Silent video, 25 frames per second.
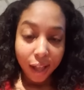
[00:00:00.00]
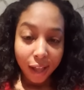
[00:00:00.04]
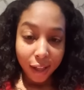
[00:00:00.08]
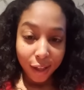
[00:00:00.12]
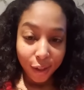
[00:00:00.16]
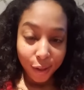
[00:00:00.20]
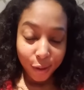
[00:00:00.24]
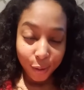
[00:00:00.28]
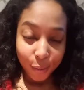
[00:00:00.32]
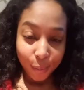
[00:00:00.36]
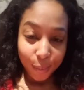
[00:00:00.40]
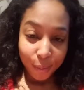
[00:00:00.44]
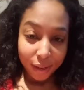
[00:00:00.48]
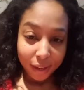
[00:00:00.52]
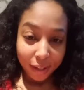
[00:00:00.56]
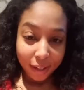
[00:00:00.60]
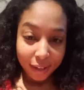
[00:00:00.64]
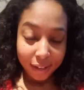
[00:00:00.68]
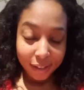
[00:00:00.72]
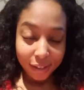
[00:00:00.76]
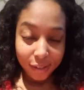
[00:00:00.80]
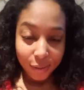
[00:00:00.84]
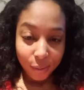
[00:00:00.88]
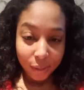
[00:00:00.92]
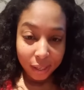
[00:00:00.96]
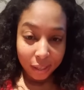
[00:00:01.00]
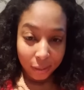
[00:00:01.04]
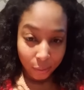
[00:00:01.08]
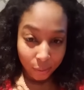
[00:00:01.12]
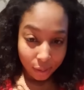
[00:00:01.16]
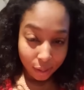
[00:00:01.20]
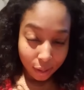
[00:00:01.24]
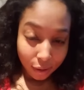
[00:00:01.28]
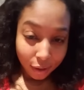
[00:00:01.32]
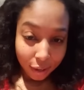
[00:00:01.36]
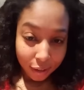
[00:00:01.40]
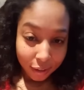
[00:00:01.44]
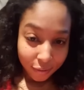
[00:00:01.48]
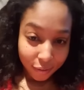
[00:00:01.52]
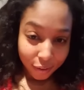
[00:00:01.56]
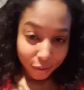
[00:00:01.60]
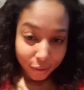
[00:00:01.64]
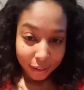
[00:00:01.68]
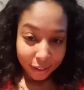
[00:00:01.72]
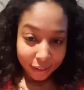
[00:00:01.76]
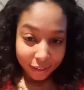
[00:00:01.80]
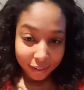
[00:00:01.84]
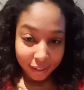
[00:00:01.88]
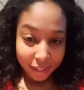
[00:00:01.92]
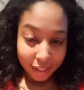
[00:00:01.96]
Hope all is well with all of you
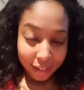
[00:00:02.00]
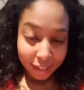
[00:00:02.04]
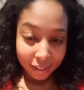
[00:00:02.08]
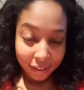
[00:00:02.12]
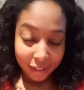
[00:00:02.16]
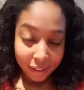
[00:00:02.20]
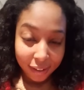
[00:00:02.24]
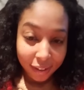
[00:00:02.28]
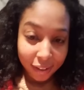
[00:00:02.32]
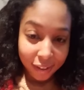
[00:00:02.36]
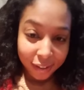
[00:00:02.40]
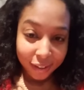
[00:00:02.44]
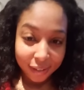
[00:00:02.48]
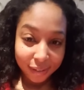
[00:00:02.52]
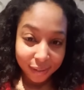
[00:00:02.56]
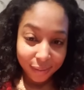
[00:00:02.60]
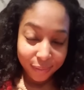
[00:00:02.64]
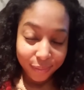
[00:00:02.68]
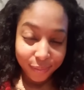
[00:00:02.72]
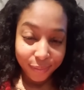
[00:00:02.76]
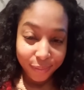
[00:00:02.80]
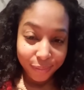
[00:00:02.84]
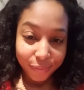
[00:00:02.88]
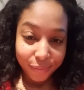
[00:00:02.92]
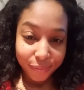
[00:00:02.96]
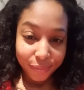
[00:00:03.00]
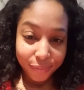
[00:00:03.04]
out there. Um,